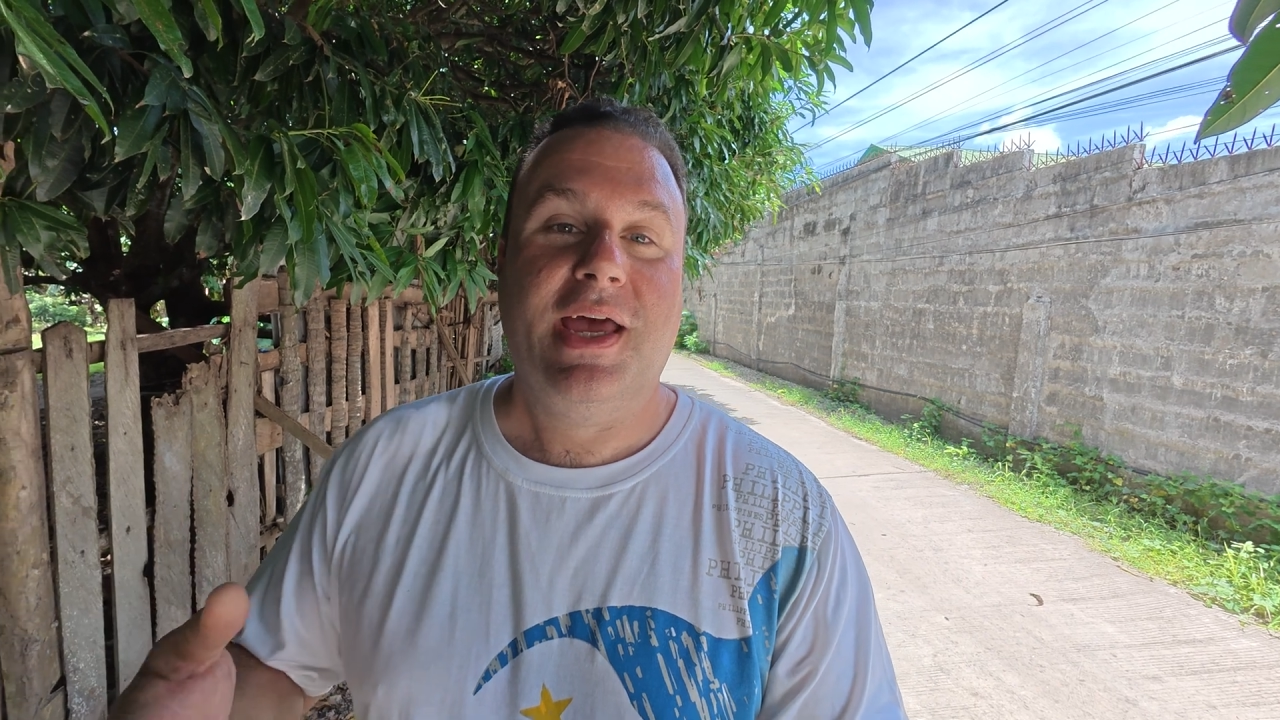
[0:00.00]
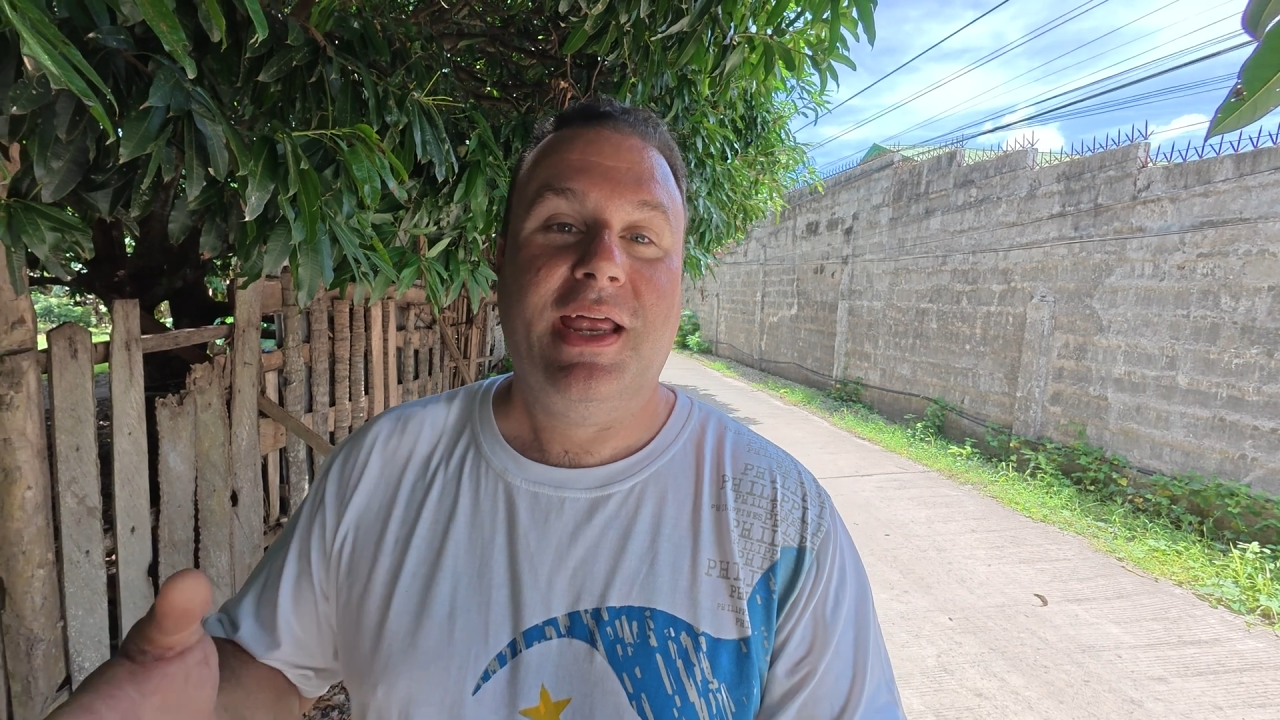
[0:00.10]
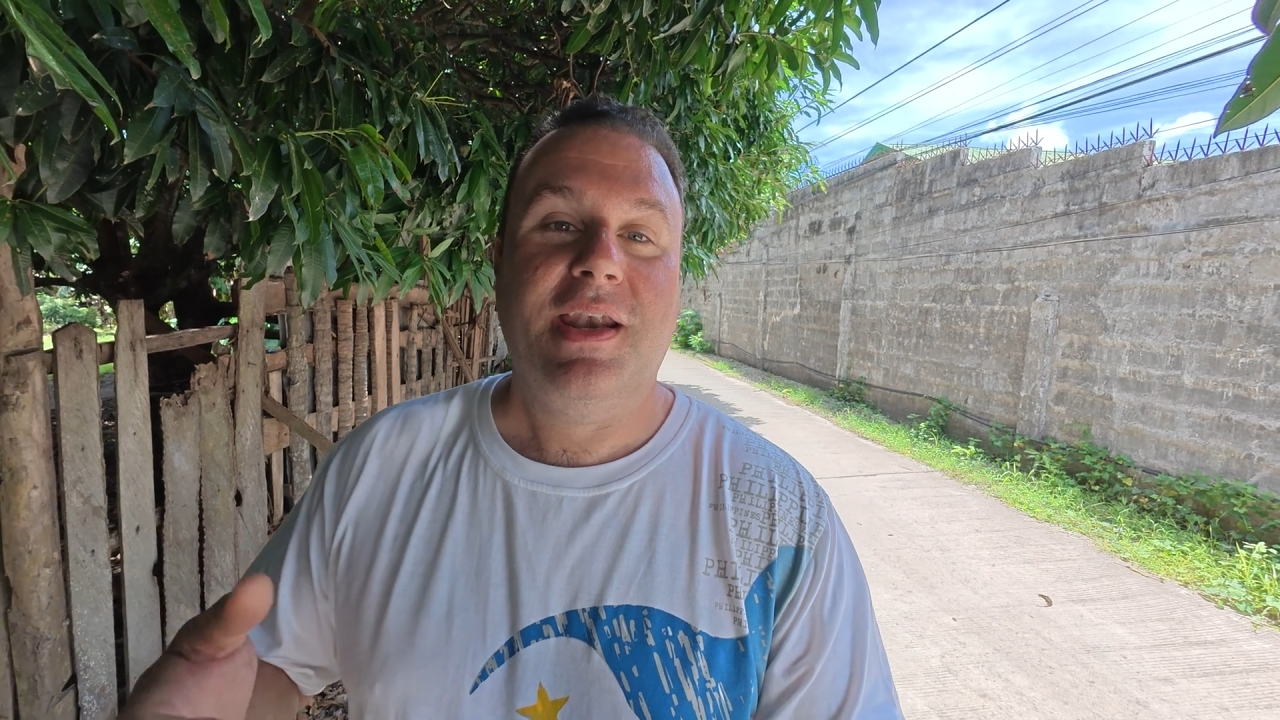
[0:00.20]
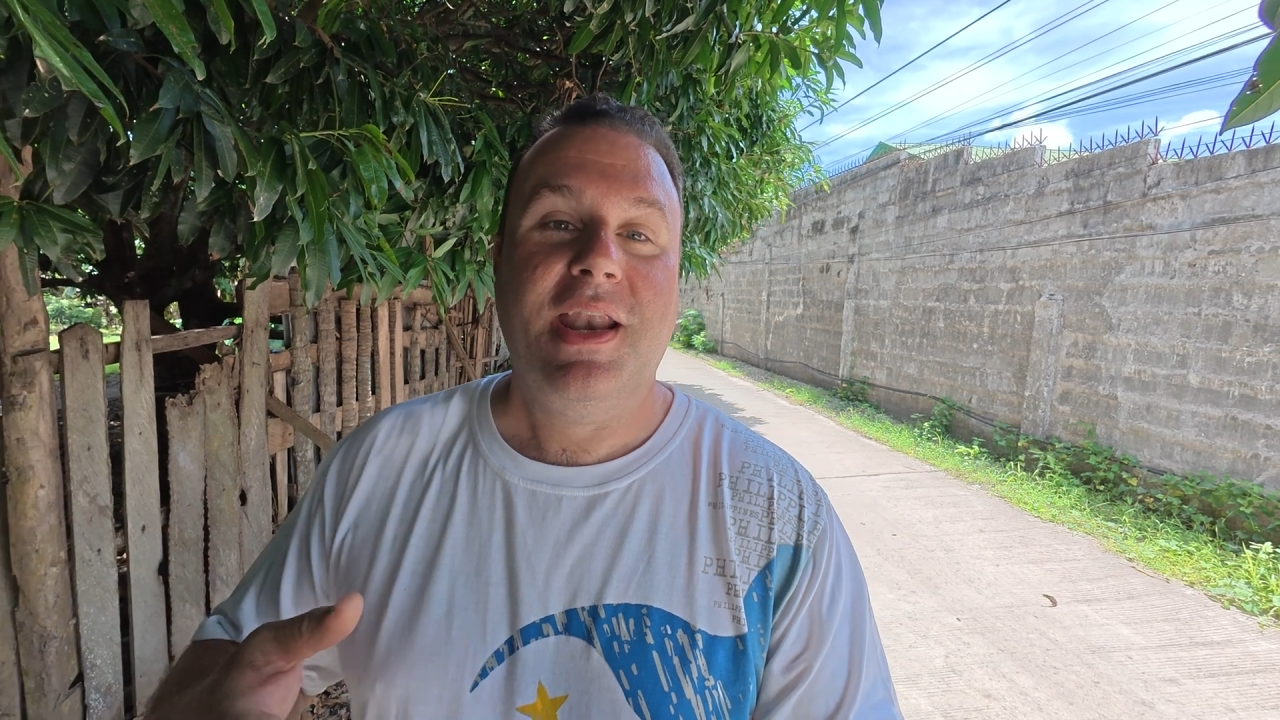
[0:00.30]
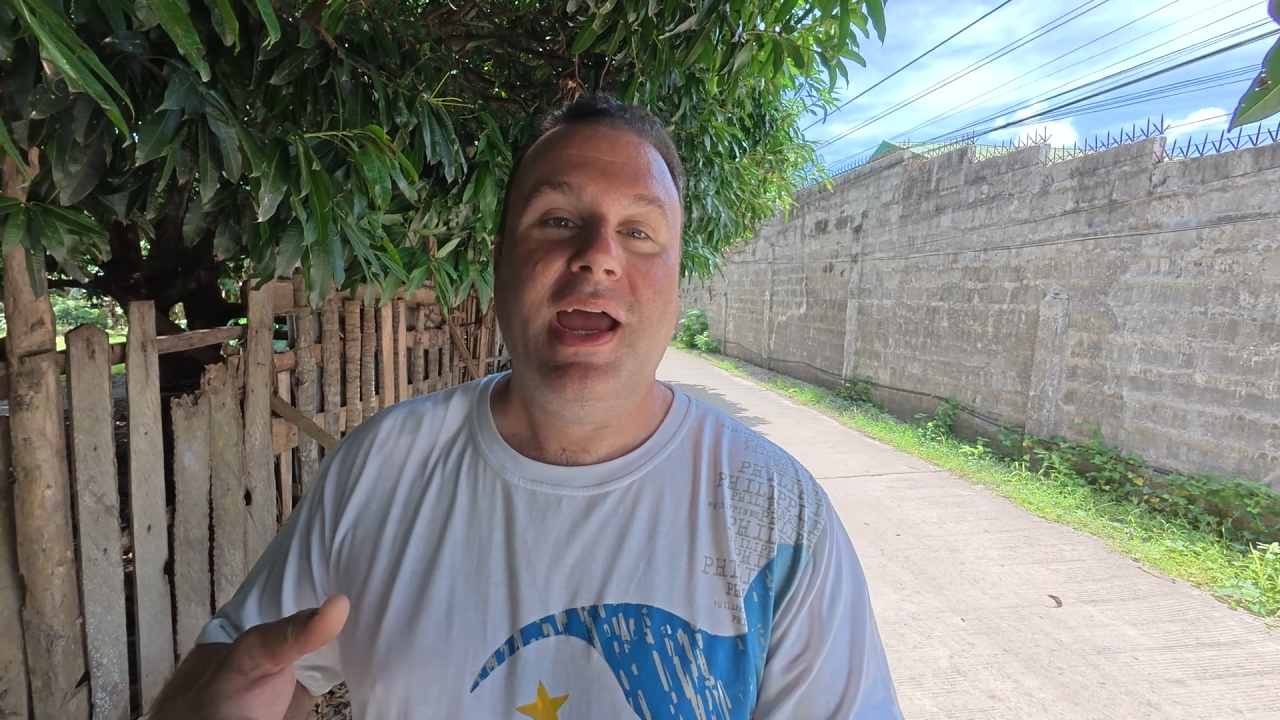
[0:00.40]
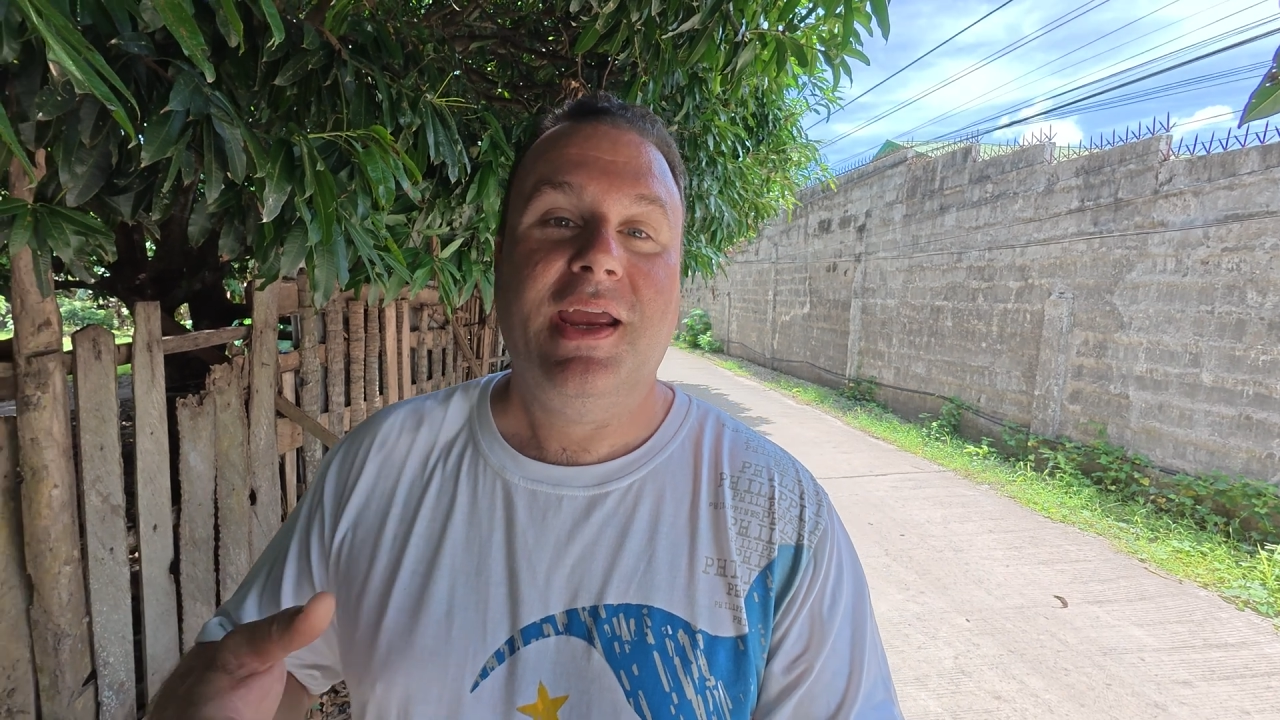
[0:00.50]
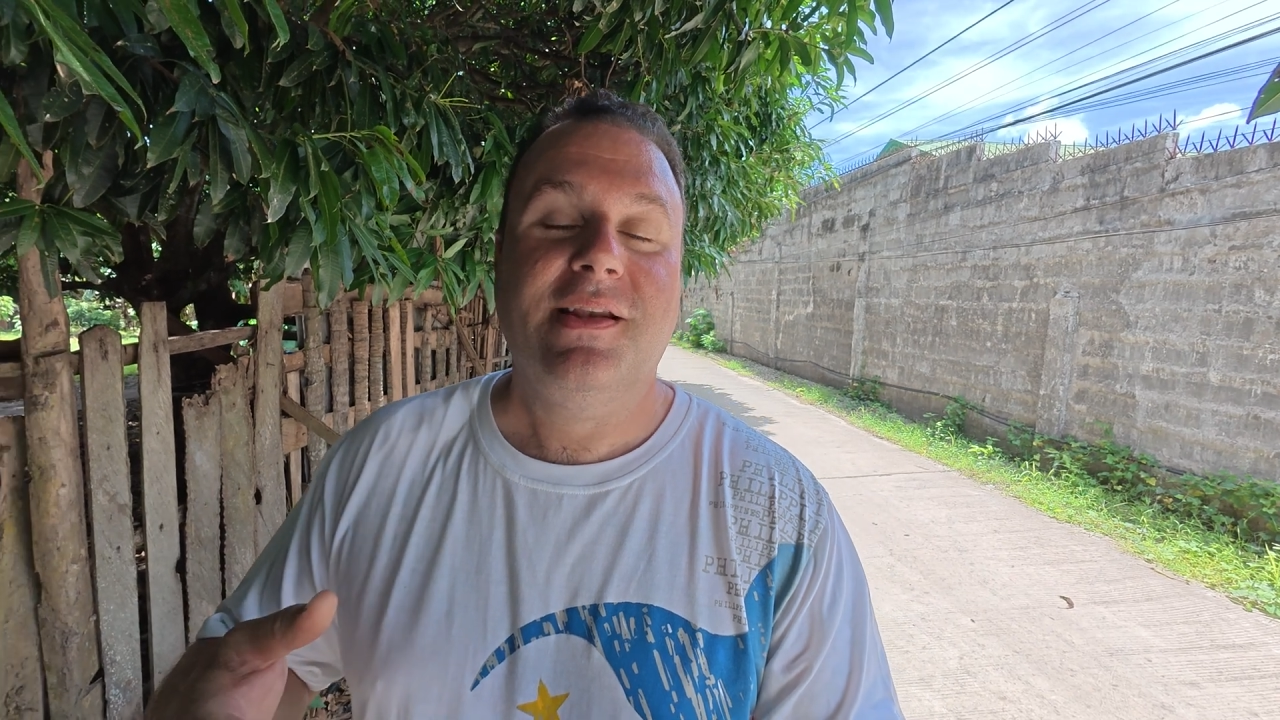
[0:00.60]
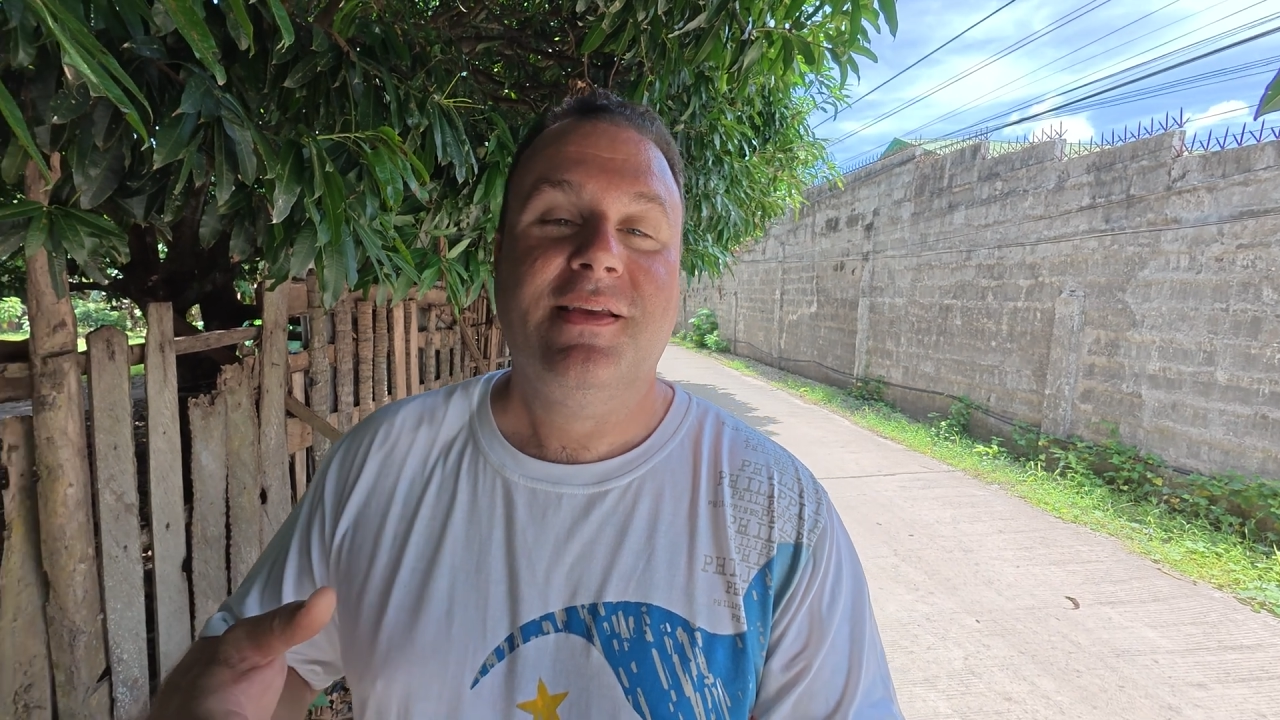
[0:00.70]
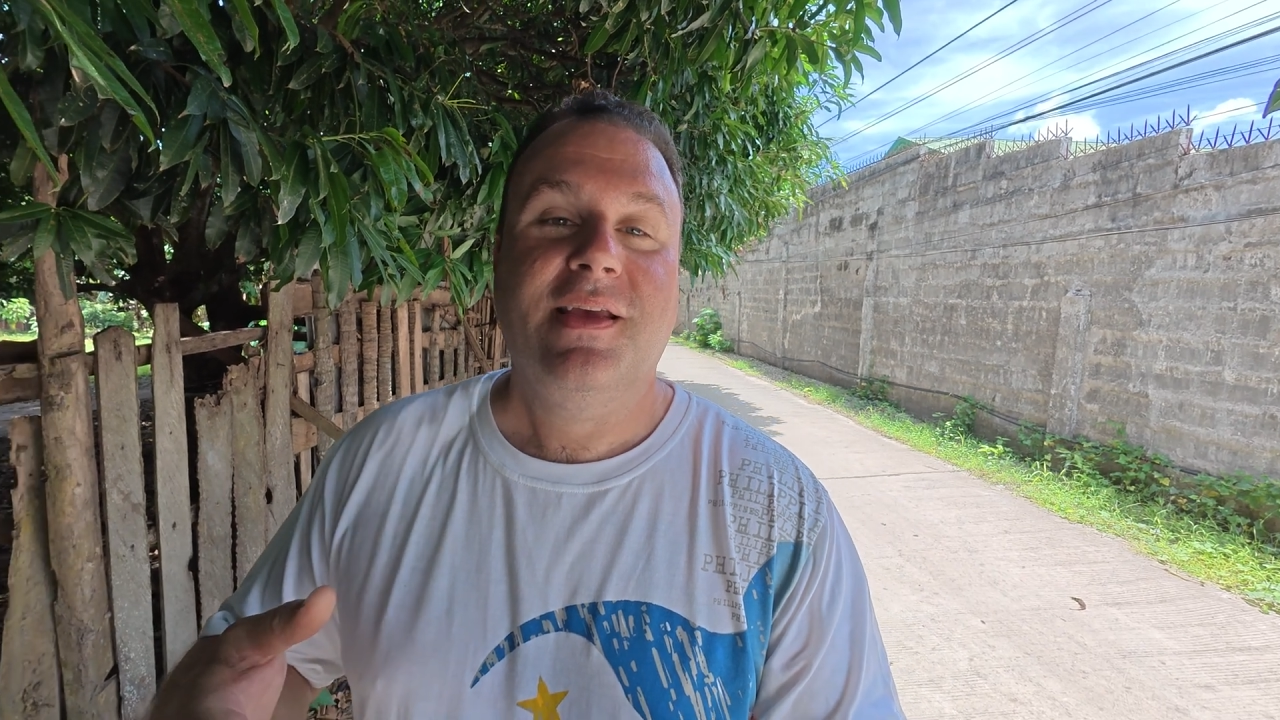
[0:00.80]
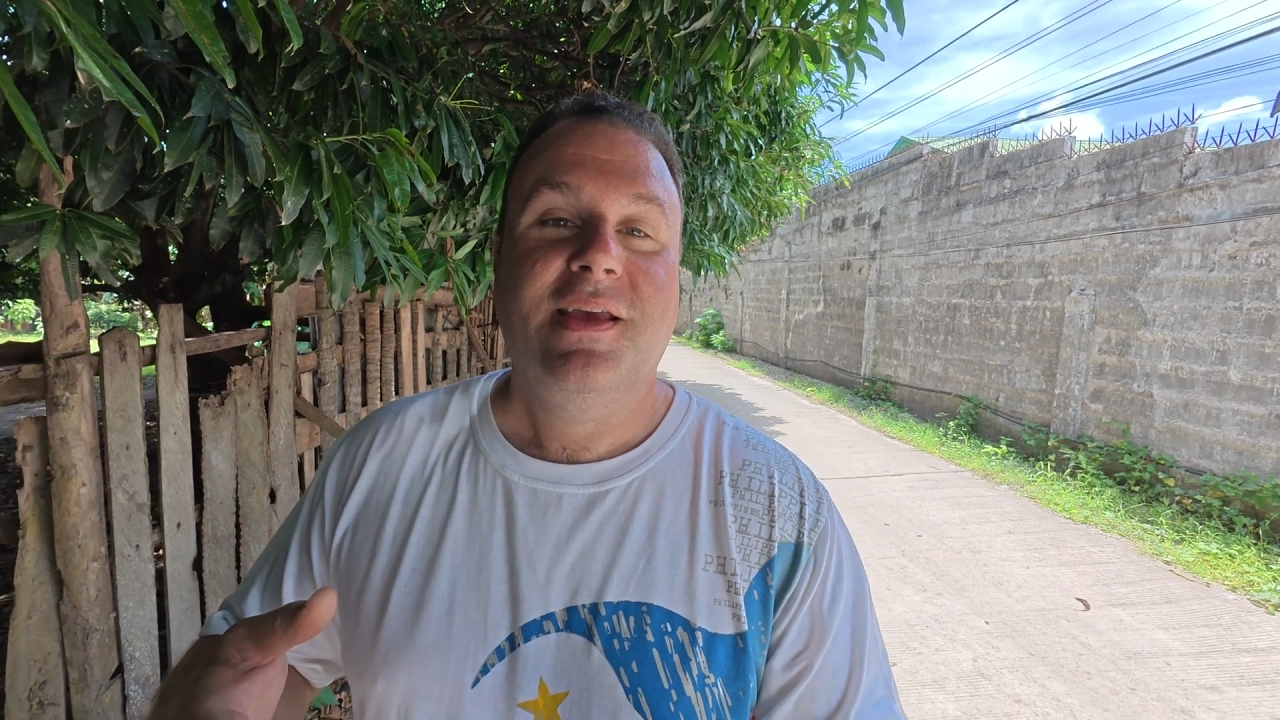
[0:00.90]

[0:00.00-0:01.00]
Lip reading: at night.